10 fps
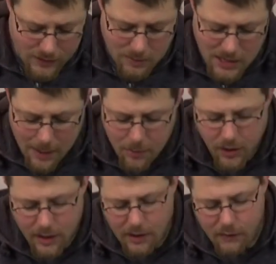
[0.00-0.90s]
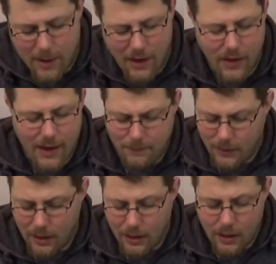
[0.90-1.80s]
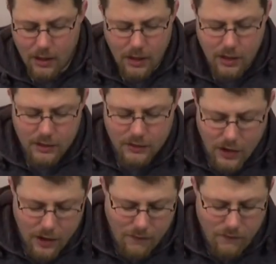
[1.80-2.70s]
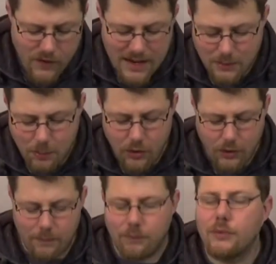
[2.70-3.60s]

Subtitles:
I'm yabbering enough about that. So Facebook,